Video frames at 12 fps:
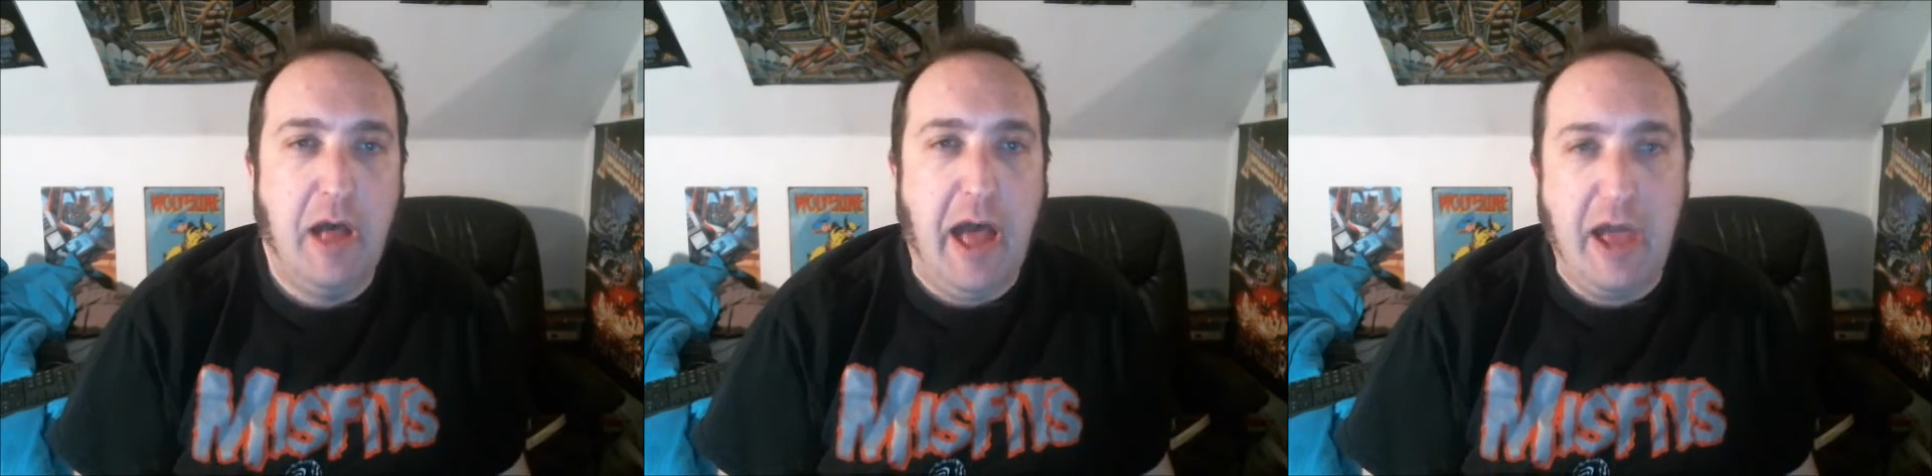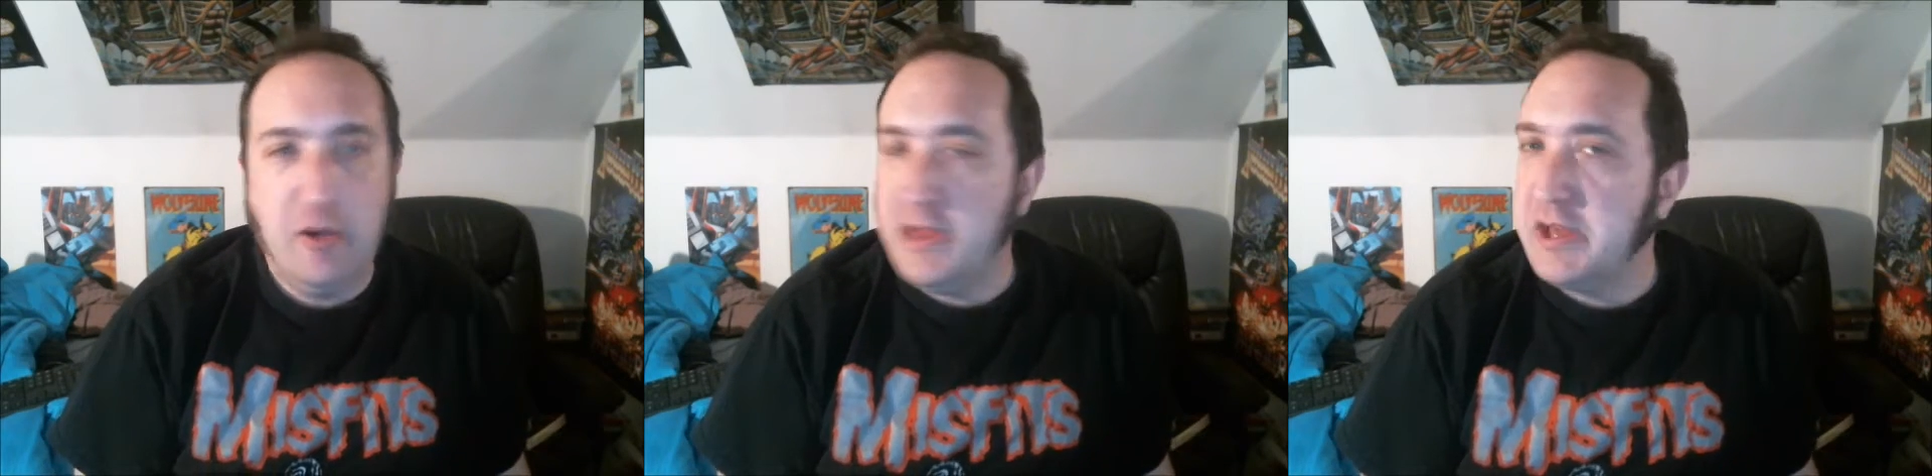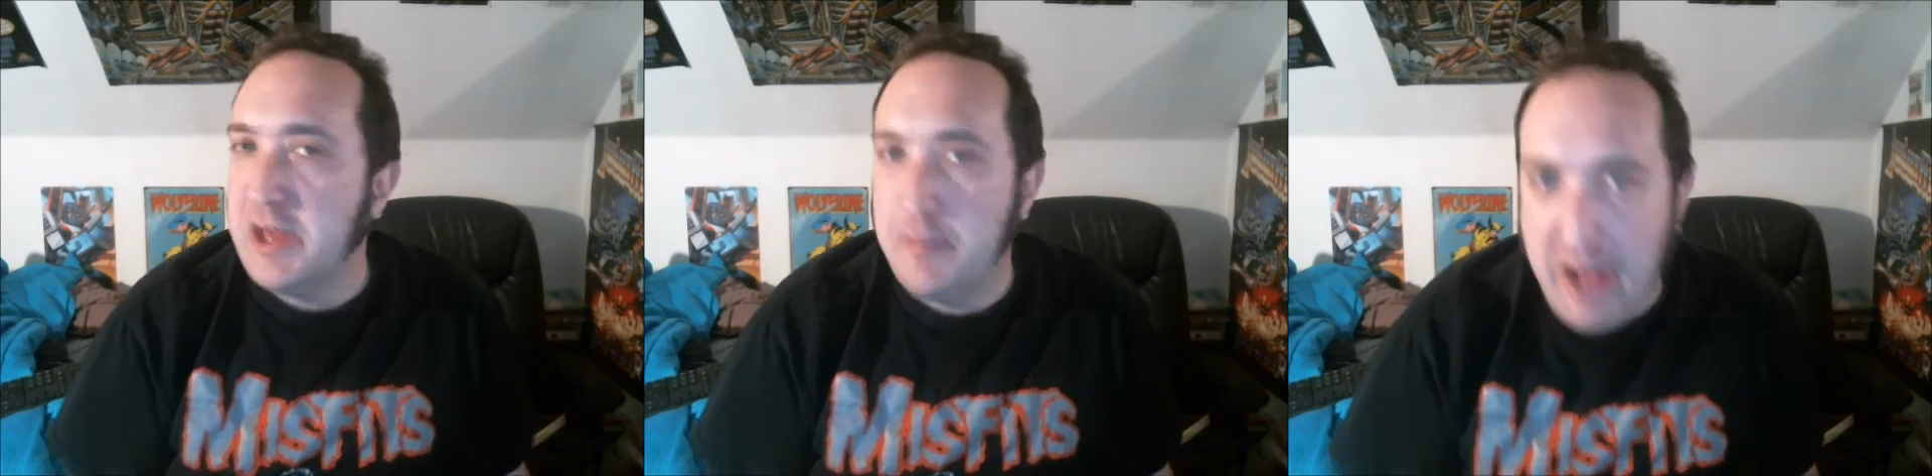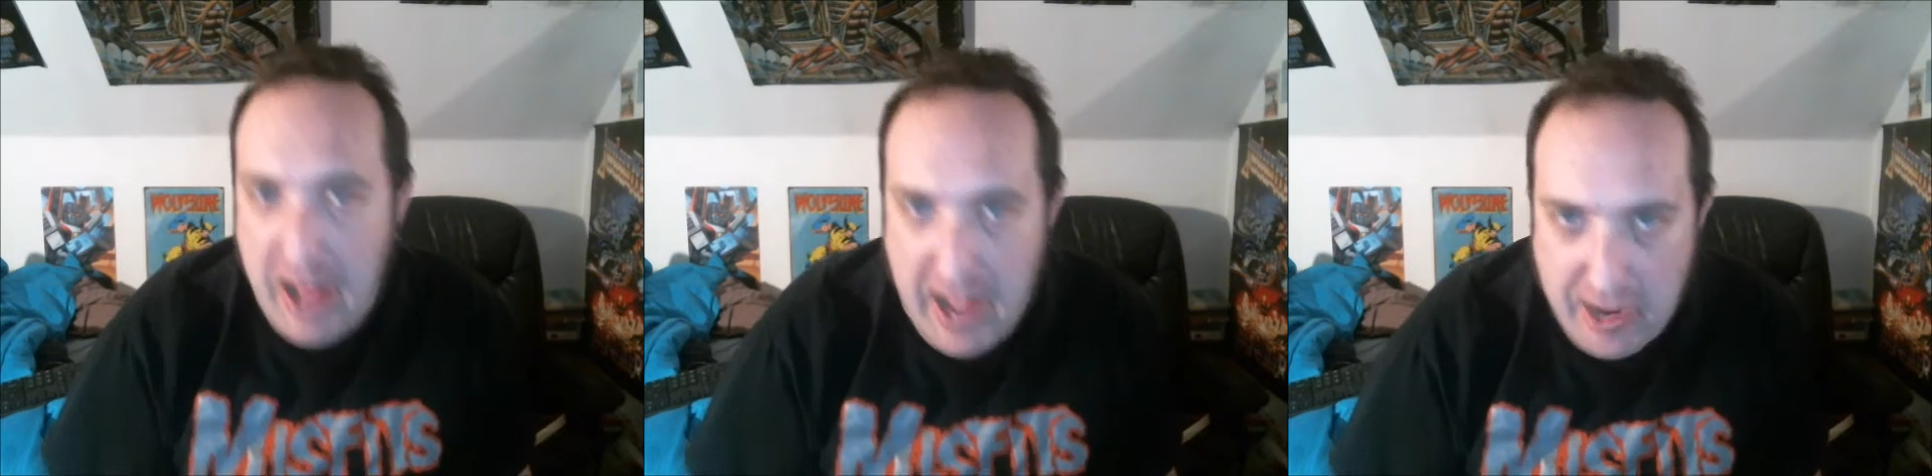I don't like
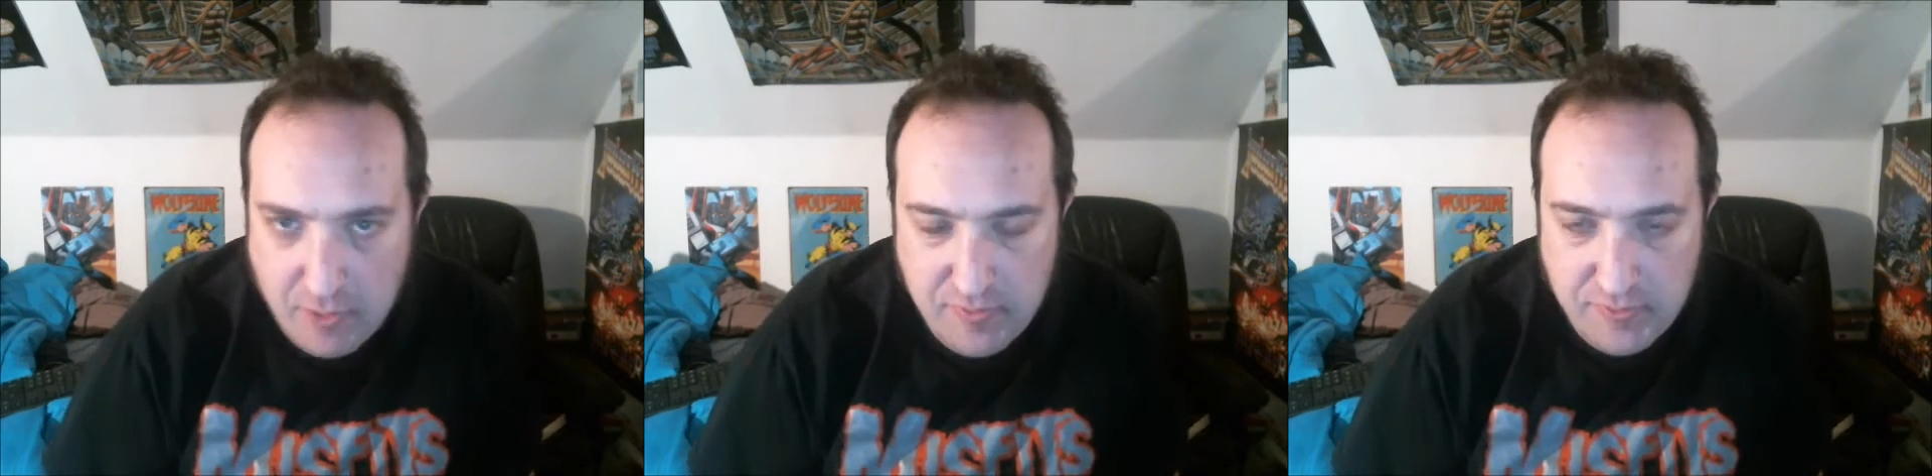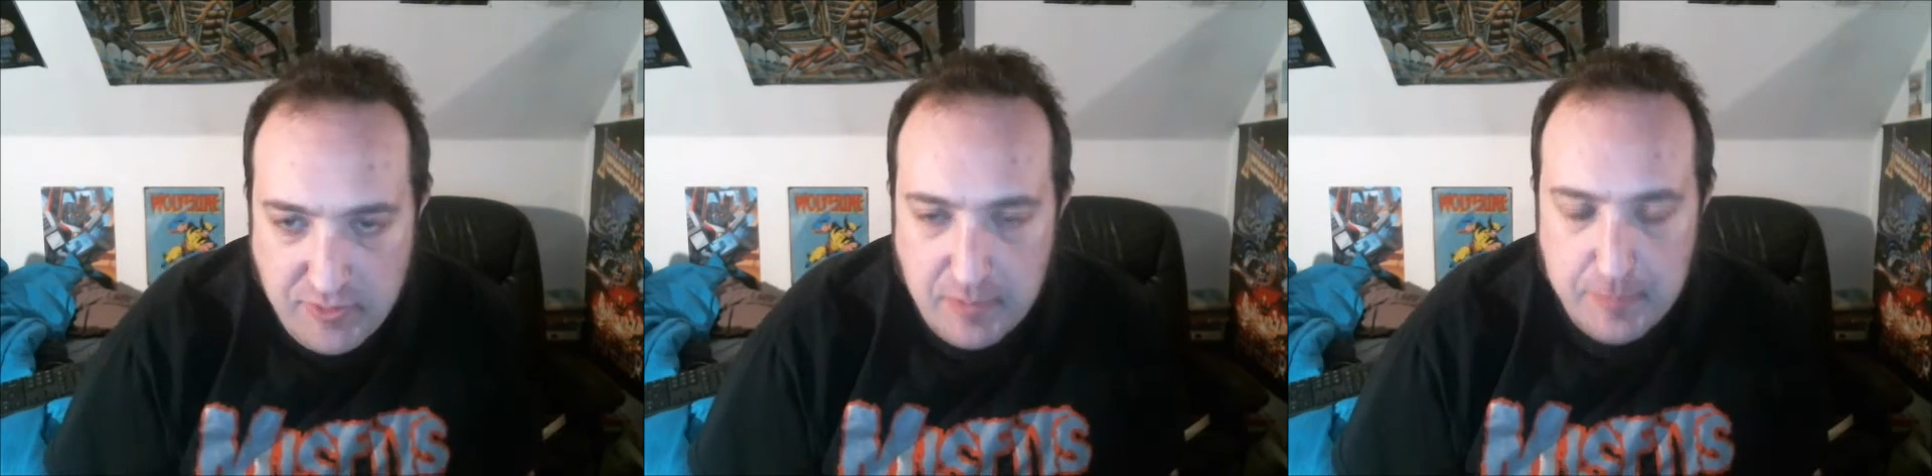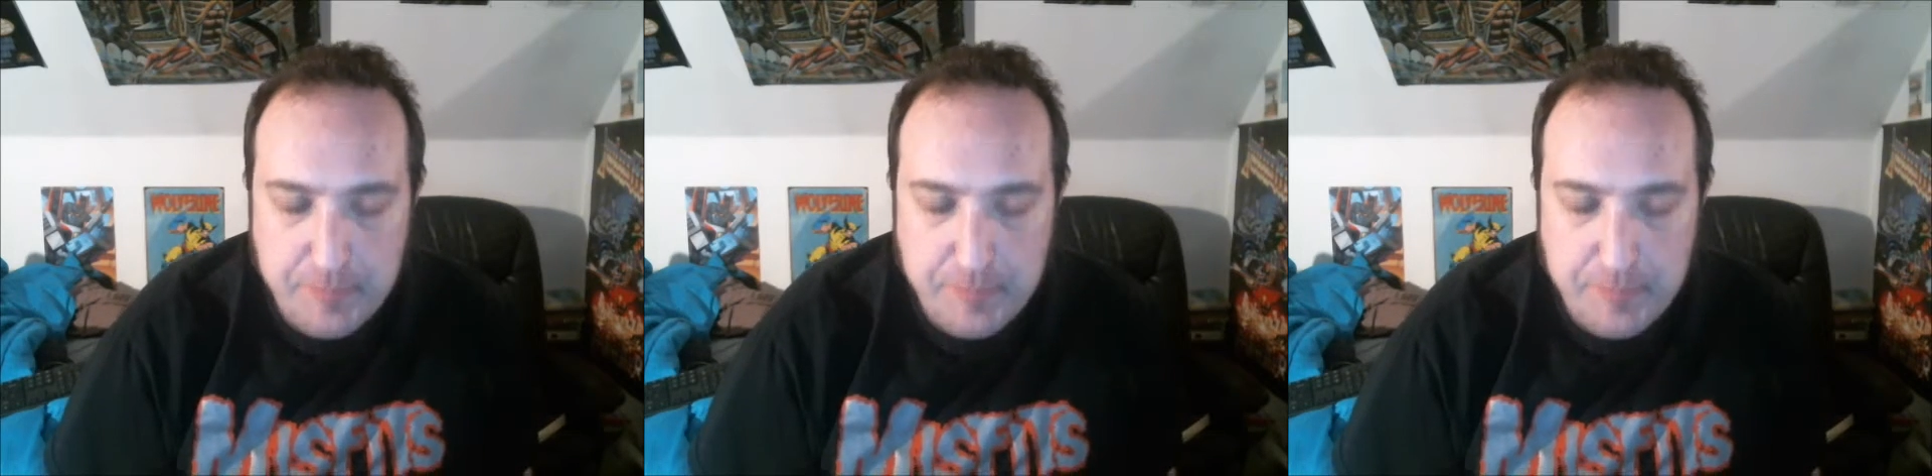hypocrisy.